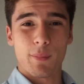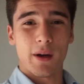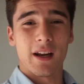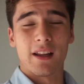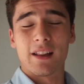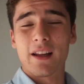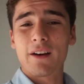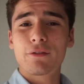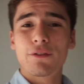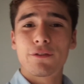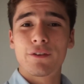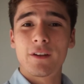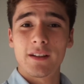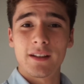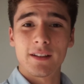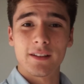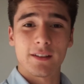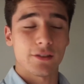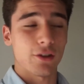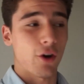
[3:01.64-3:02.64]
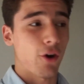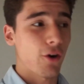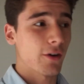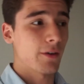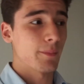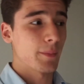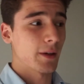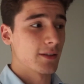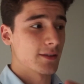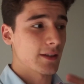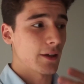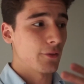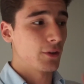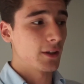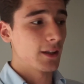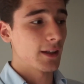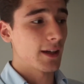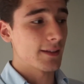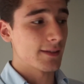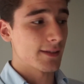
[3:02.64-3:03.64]
But I left feeling disheartened because I
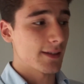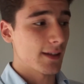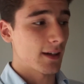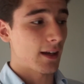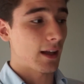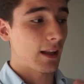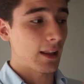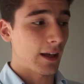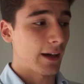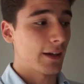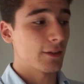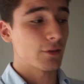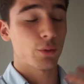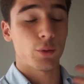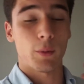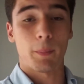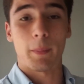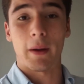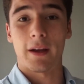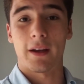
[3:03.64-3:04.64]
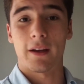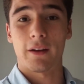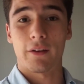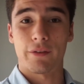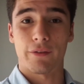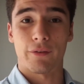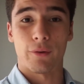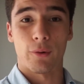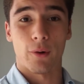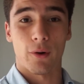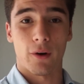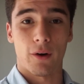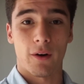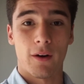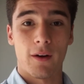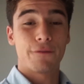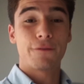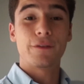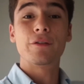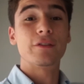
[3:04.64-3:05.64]
realized that clients were paying
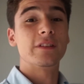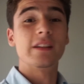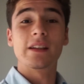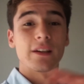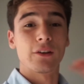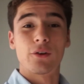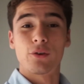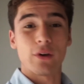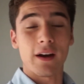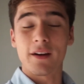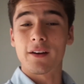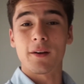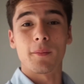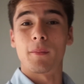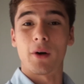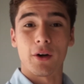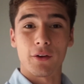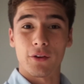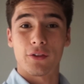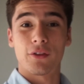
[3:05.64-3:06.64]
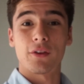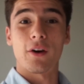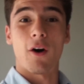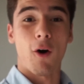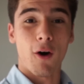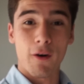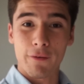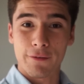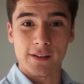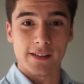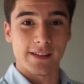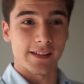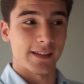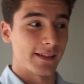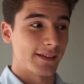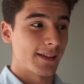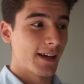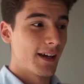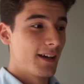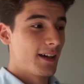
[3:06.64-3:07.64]
for 15 grand a month
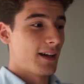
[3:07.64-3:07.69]
offices